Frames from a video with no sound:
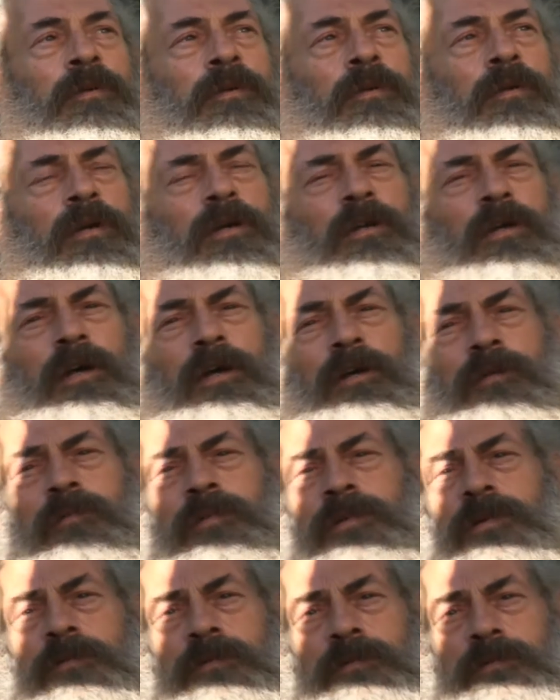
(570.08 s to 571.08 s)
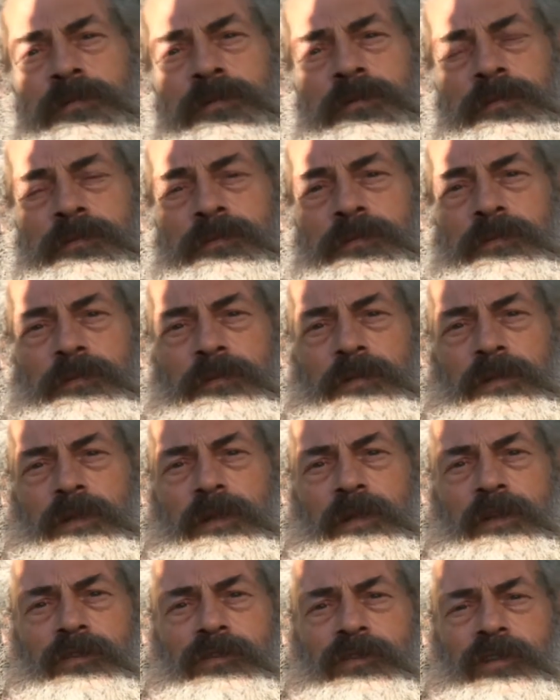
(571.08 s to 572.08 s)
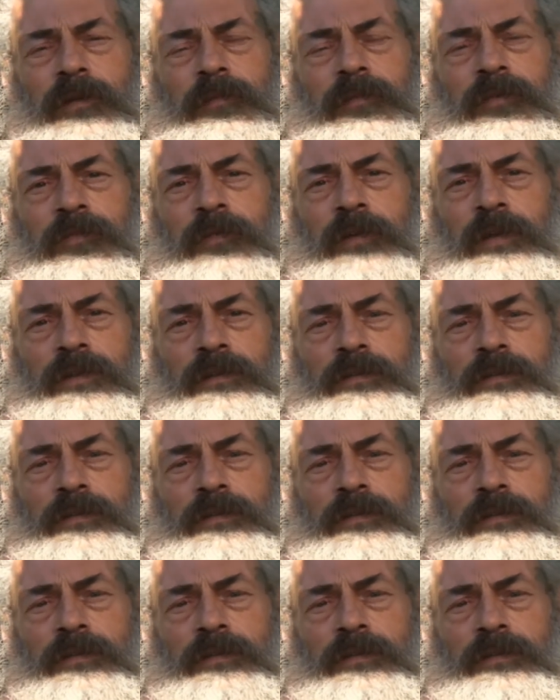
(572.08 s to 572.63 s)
I hope it has some effect